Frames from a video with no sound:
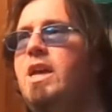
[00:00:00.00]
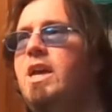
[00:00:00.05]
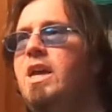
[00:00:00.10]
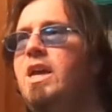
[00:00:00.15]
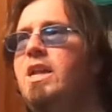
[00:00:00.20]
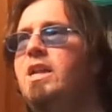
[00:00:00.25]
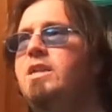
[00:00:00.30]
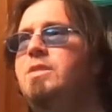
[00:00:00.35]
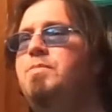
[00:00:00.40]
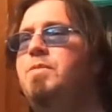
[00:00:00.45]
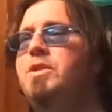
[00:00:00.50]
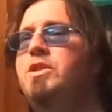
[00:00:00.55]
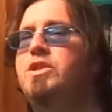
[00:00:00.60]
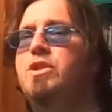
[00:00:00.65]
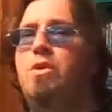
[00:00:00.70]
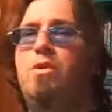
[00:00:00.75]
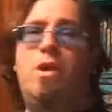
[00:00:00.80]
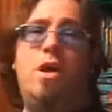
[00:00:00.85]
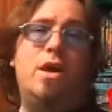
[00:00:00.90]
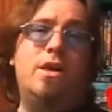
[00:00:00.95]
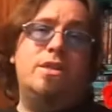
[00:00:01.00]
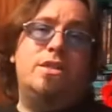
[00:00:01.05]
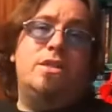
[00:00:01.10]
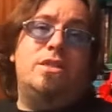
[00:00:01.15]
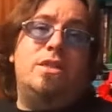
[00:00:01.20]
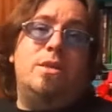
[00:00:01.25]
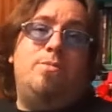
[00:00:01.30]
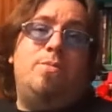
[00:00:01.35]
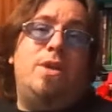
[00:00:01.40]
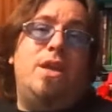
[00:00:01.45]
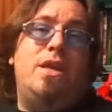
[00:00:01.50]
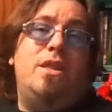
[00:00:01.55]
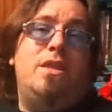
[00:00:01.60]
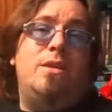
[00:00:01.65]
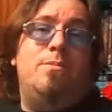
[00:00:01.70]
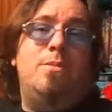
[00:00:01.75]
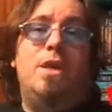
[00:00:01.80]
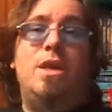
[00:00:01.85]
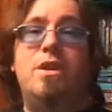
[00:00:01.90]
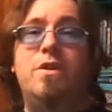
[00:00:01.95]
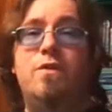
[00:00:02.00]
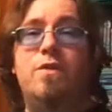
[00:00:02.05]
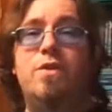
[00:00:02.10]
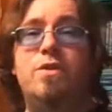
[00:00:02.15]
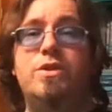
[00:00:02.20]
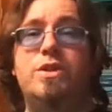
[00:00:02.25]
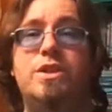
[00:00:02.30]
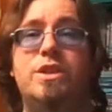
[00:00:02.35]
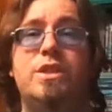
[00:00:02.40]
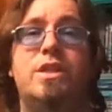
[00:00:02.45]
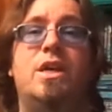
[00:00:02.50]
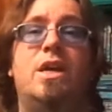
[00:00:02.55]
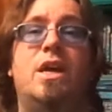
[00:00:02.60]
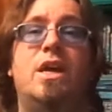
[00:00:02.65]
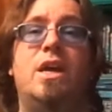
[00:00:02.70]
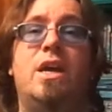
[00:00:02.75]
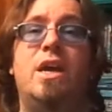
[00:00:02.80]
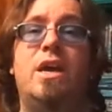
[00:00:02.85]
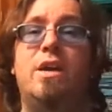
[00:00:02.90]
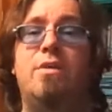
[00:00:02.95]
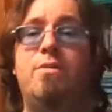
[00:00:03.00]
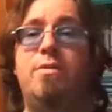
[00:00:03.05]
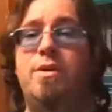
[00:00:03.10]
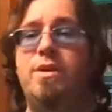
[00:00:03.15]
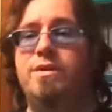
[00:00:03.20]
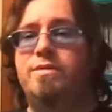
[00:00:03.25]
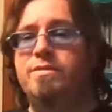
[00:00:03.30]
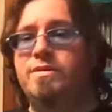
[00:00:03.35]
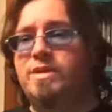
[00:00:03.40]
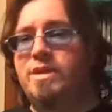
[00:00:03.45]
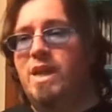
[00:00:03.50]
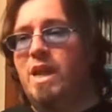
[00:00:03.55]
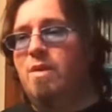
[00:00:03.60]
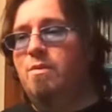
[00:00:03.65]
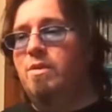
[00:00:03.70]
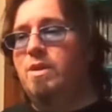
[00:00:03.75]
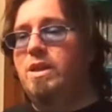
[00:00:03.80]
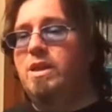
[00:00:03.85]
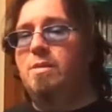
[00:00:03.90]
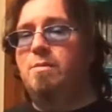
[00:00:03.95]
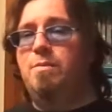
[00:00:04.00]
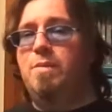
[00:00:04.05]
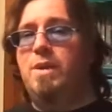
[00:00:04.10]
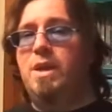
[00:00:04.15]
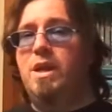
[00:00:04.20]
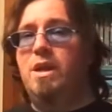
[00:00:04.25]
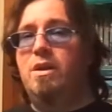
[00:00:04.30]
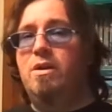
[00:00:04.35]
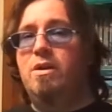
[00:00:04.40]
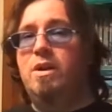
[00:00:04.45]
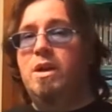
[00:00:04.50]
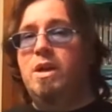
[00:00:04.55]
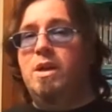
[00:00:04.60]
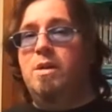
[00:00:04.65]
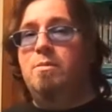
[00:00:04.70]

and it's been so long since I played the Amiga version, I can't really compare.